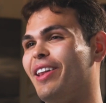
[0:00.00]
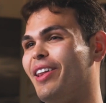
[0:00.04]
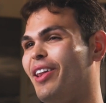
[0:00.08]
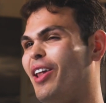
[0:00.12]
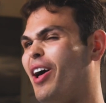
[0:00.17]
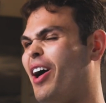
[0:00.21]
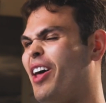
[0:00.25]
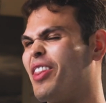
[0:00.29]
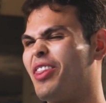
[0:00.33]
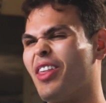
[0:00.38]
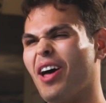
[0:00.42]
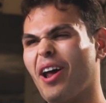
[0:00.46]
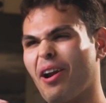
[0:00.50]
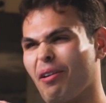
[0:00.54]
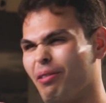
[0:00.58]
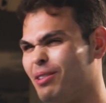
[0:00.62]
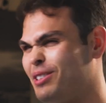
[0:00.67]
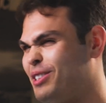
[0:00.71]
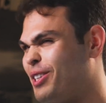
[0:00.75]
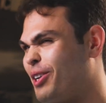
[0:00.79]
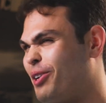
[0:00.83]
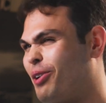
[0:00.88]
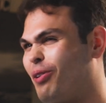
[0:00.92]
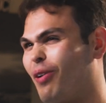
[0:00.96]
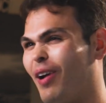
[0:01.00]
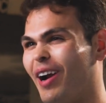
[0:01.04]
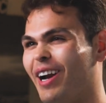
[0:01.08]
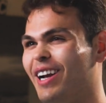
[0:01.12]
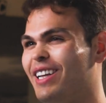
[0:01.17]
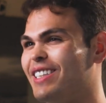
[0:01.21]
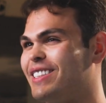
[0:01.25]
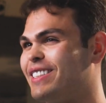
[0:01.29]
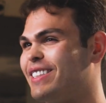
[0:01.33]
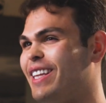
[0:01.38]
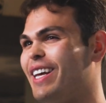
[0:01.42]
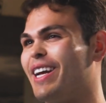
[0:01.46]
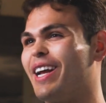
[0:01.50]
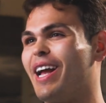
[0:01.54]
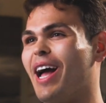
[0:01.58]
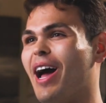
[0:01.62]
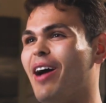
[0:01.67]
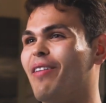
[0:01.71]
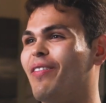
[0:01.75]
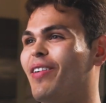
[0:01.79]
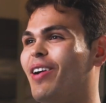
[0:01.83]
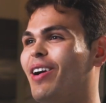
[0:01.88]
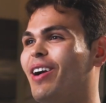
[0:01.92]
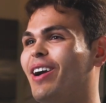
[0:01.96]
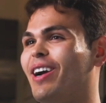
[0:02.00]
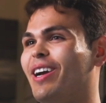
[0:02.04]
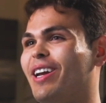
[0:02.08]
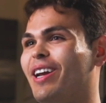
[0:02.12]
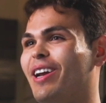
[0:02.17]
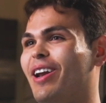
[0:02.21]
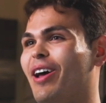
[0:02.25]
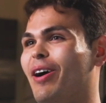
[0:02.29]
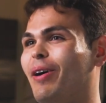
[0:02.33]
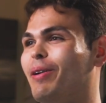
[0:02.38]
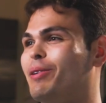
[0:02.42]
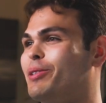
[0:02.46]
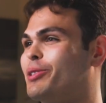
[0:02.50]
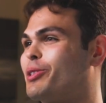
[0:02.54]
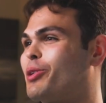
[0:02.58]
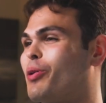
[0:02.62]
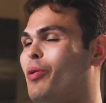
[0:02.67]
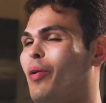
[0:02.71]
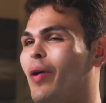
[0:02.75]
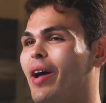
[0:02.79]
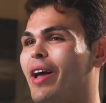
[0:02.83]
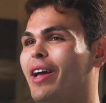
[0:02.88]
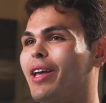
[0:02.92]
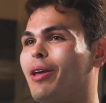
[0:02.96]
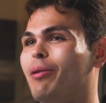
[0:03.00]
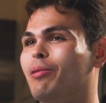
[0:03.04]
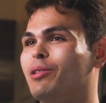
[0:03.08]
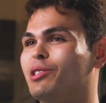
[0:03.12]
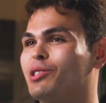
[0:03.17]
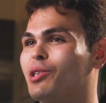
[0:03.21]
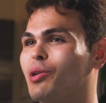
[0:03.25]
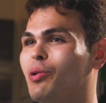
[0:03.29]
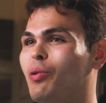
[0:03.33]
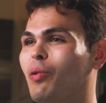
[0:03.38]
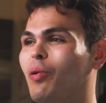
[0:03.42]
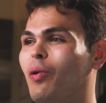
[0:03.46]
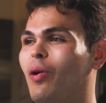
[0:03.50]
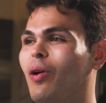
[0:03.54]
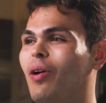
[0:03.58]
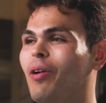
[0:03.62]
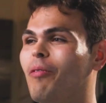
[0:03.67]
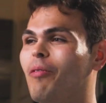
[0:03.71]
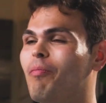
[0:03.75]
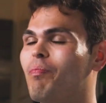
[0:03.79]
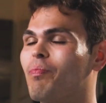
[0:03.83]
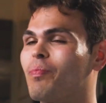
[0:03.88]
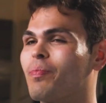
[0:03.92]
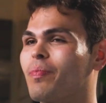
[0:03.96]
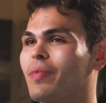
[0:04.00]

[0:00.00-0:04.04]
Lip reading: Thought it was the greatest thing ever. It was quick. It was cool.